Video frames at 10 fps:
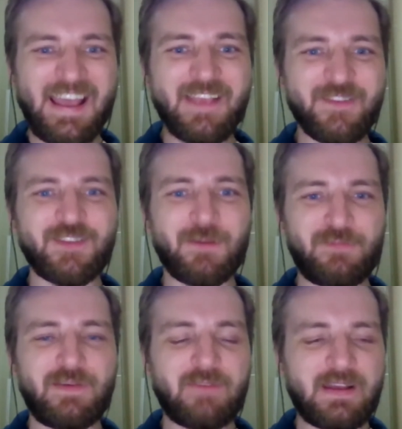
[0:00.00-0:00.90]
is
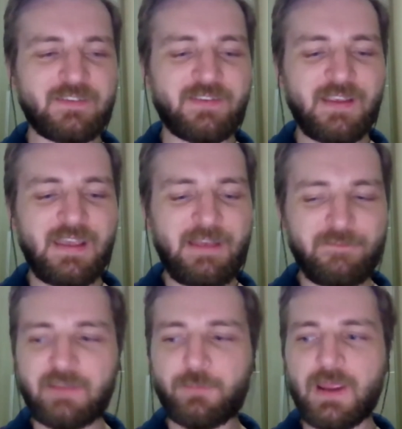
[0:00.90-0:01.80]
something that
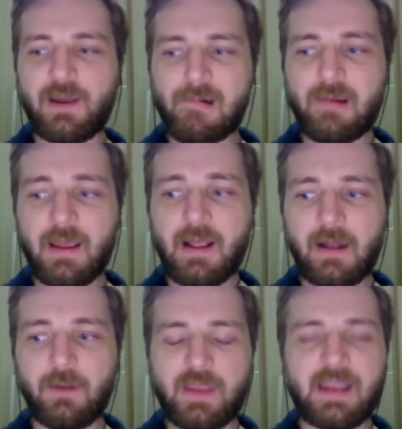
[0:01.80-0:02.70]
we are
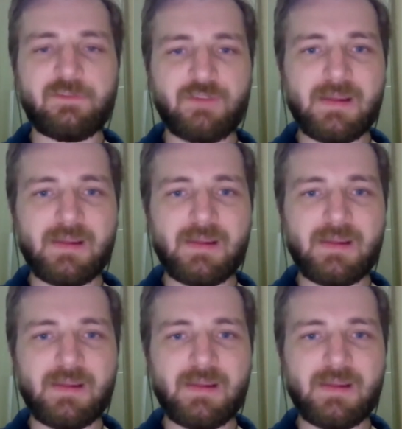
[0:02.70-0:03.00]
looking at very